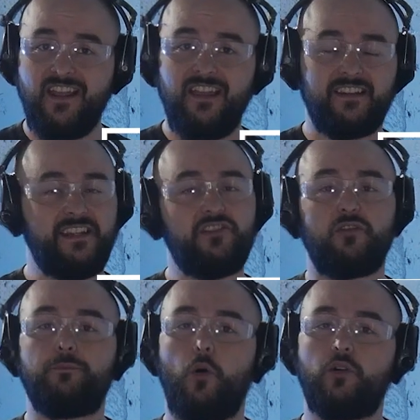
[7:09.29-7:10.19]
because these
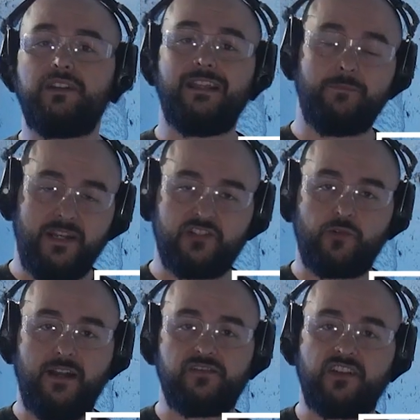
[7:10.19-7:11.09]
are important
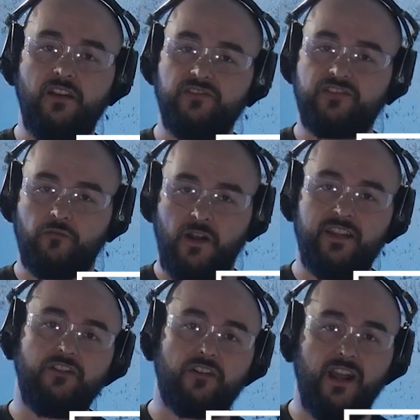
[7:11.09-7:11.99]
administrative skills to
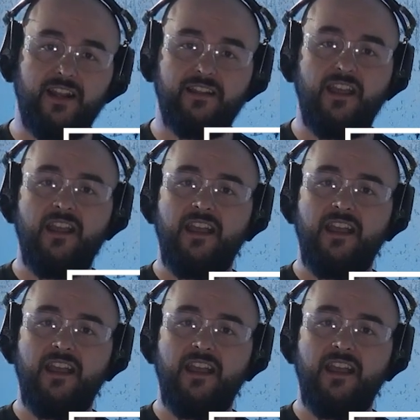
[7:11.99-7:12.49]
running your gun